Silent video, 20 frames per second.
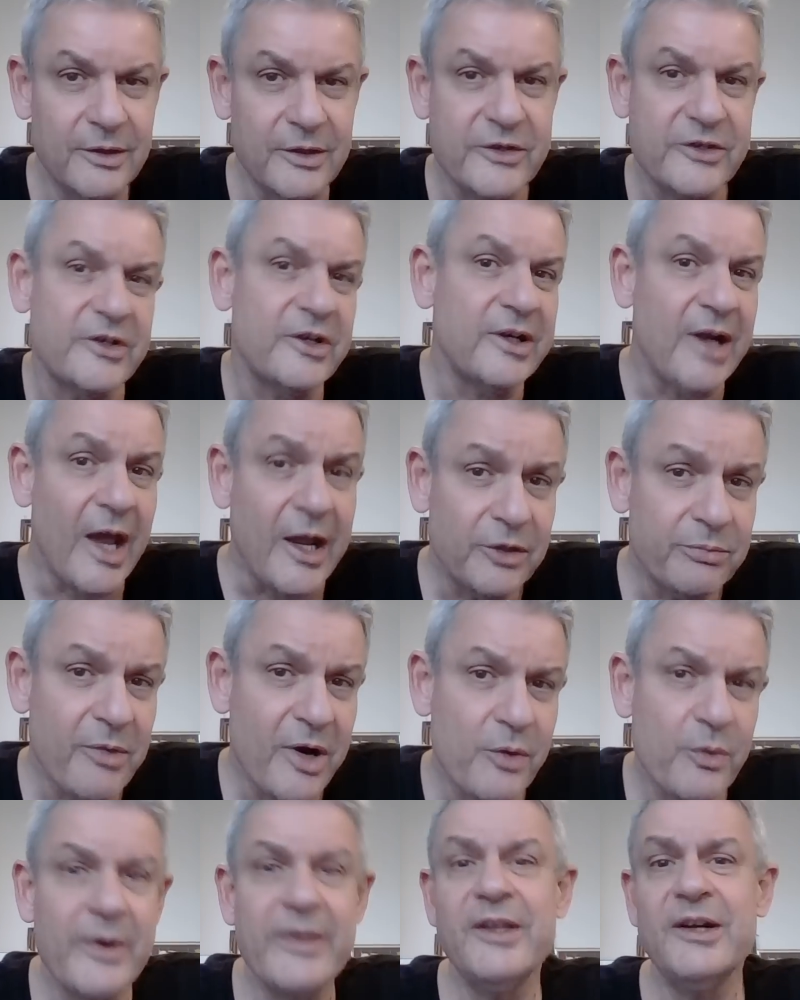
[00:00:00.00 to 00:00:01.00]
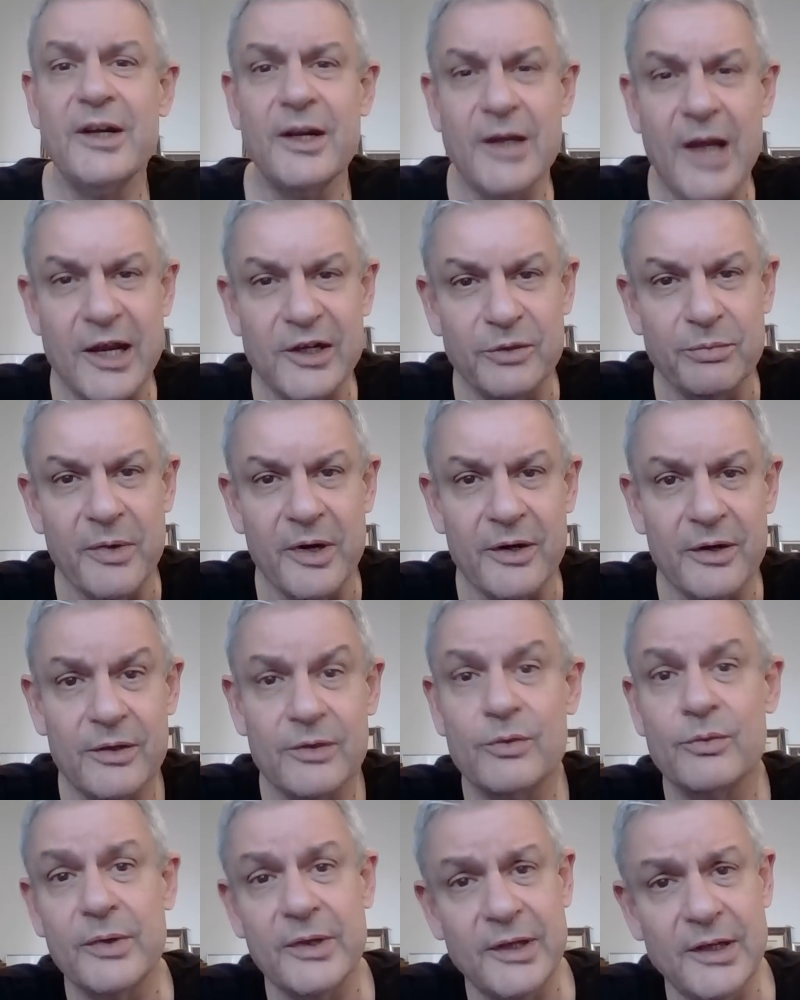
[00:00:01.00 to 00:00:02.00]
This is a nightmare within a nightmare,
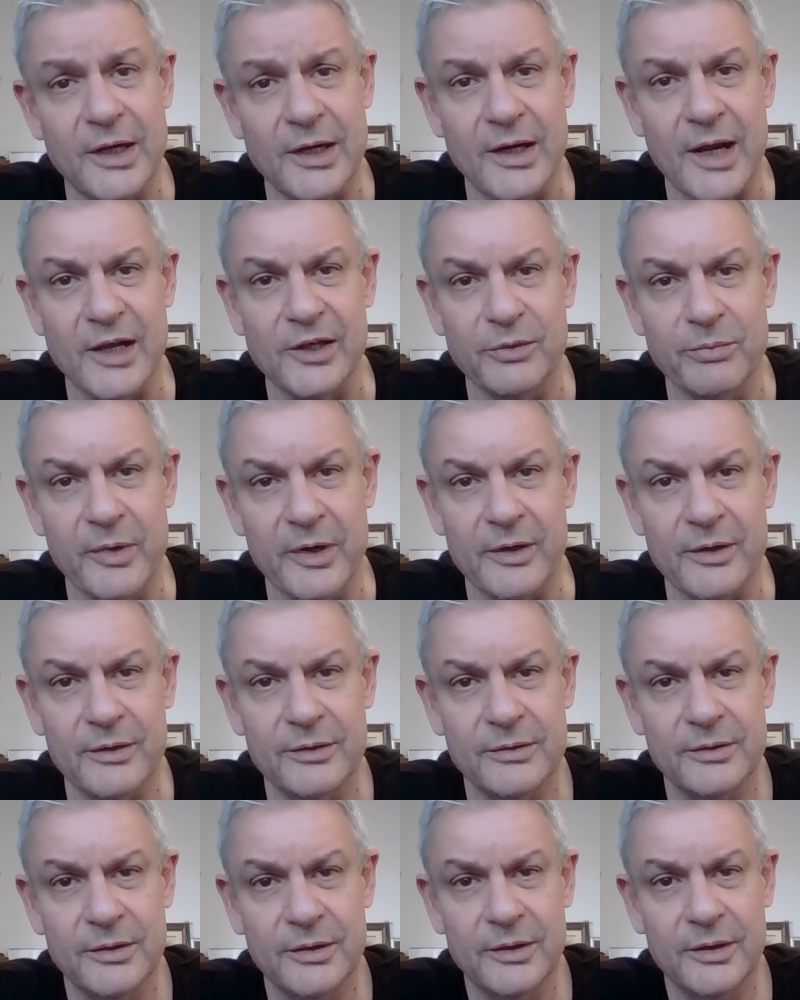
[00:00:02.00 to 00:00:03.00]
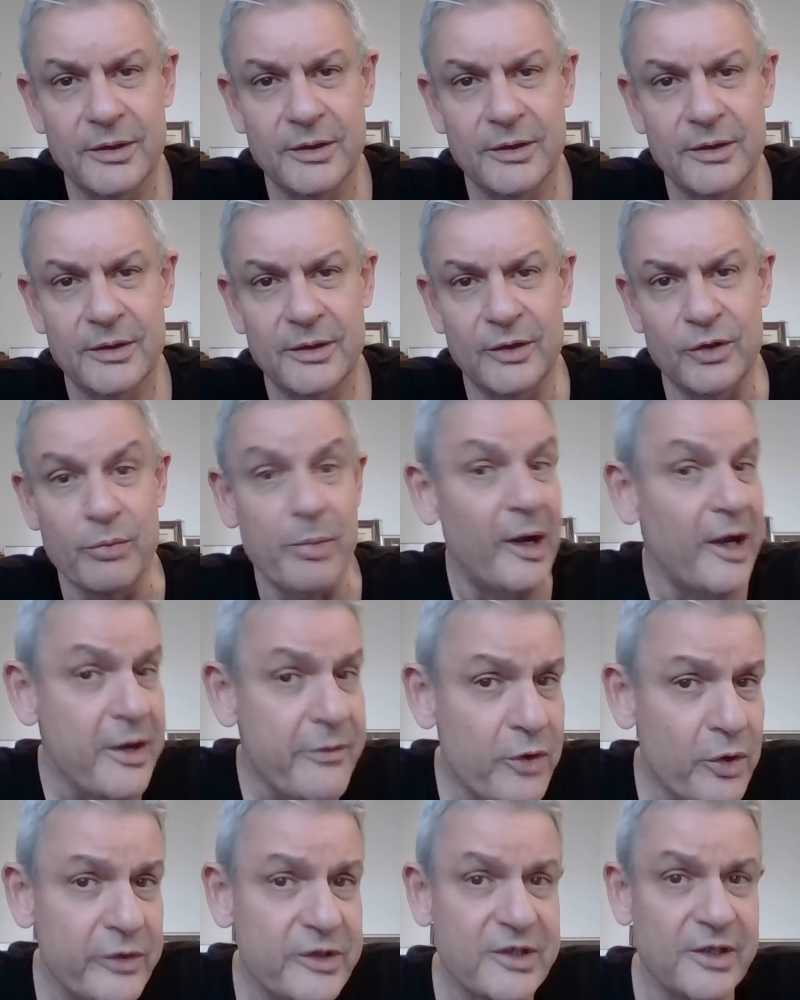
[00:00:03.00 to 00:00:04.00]
within a nightmare. You
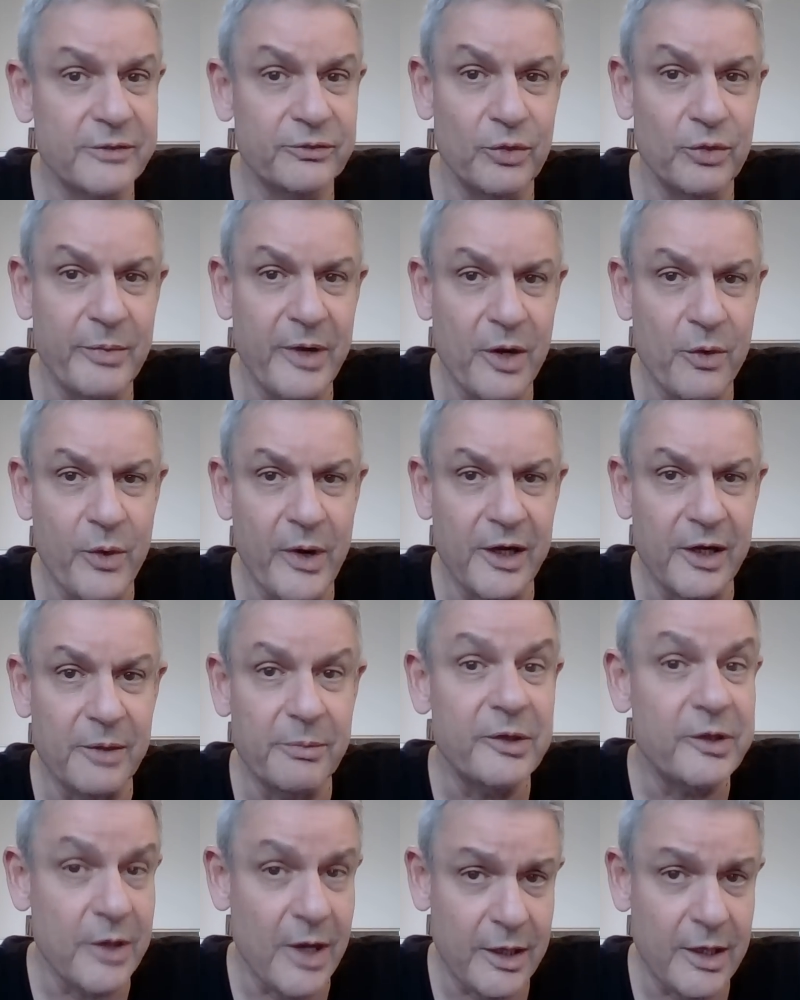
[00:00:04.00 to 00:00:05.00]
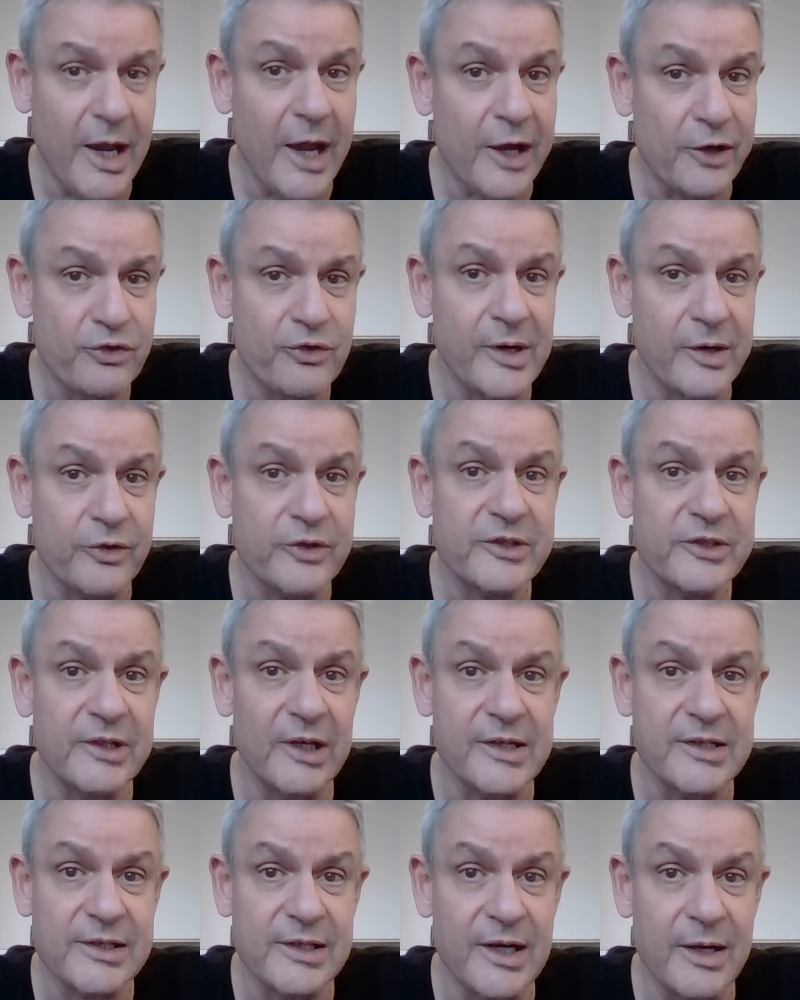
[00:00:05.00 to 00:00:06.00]
believe yourself to be awake, but you're
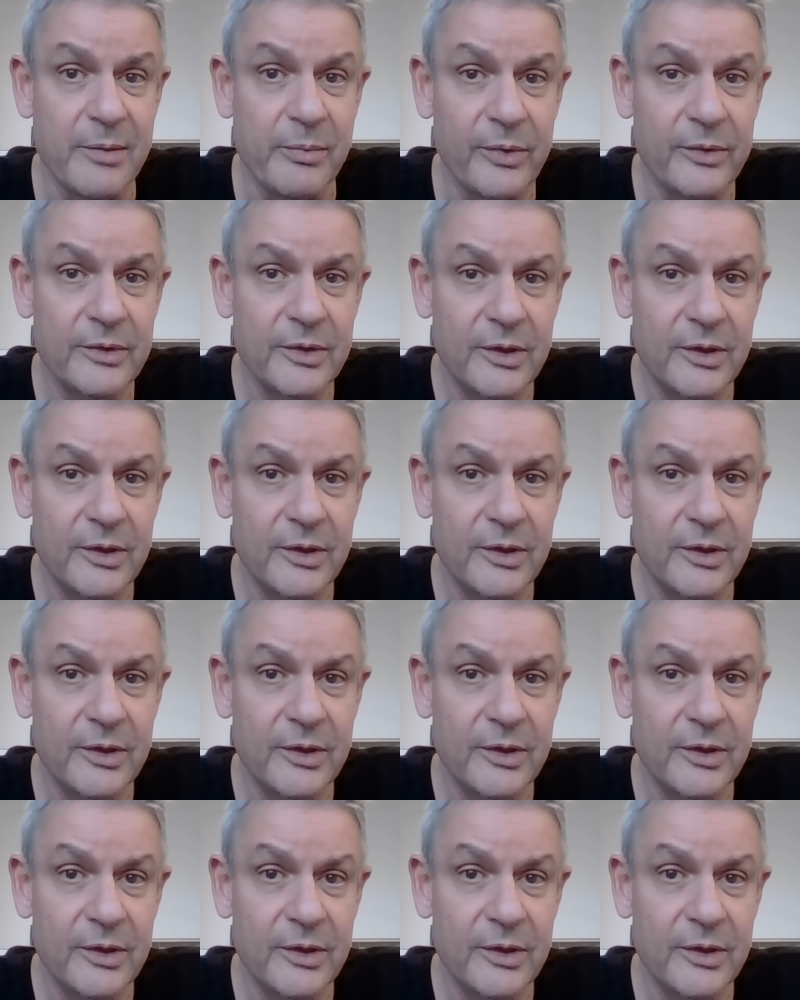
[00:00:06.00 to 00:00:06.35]
still asleep.